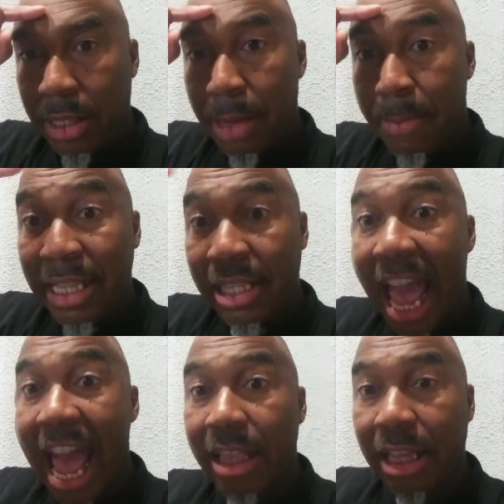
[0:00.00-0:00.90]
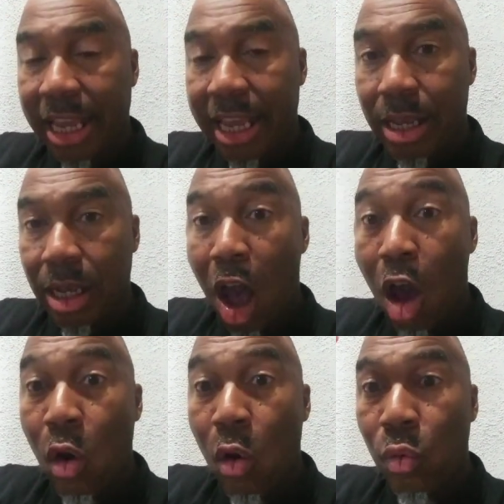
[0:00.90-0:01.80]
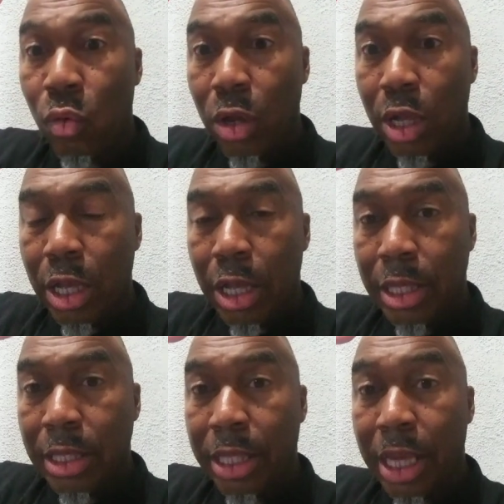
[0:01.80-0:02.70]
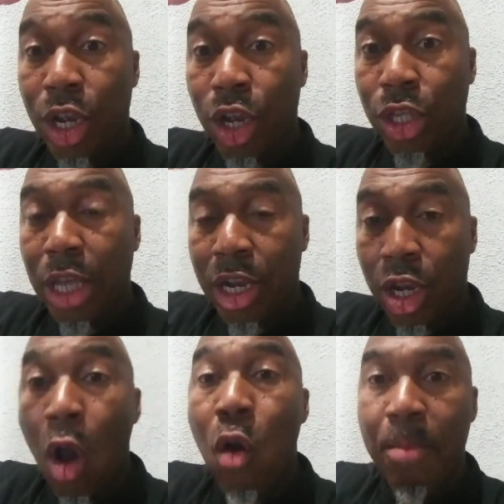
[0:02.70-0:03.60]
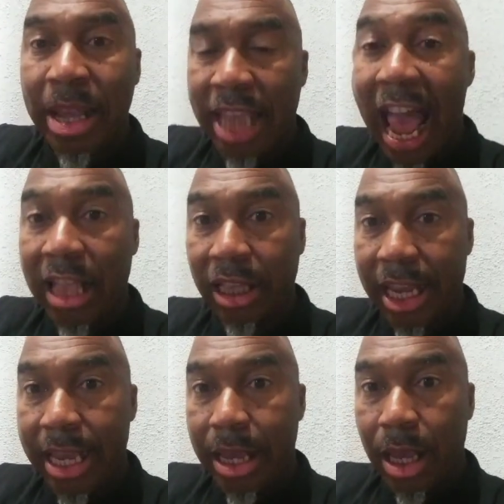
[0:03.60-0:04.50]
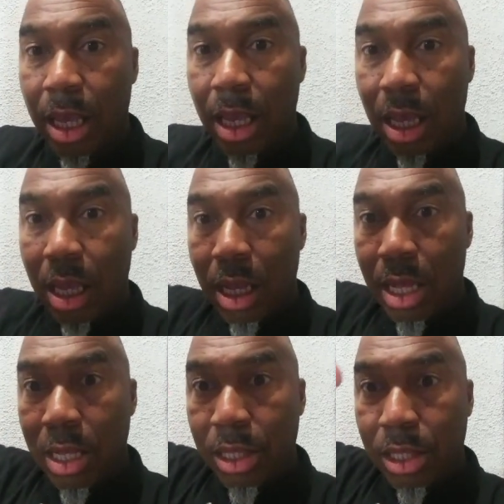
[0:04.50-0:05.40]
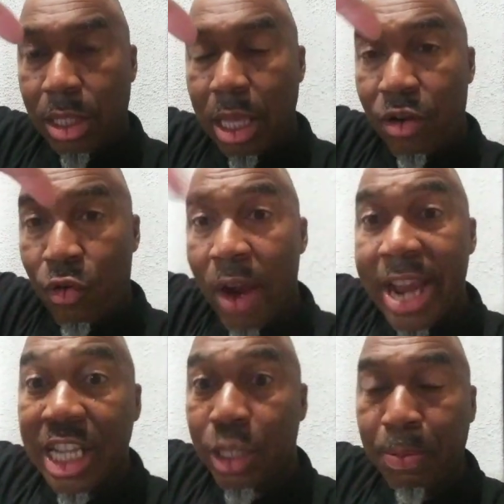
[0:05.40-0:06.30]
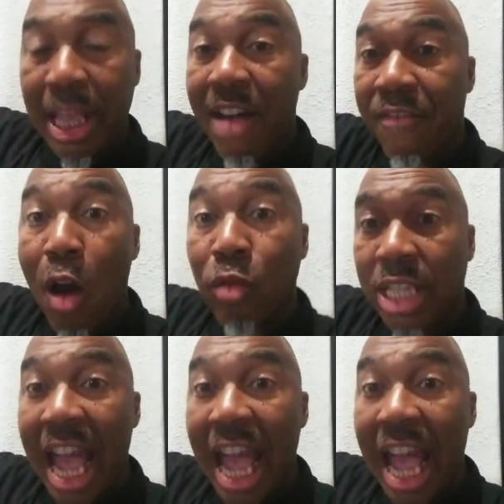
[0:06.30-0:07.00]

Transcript: the mentality called the, the GOAT mentality, the greatest play of all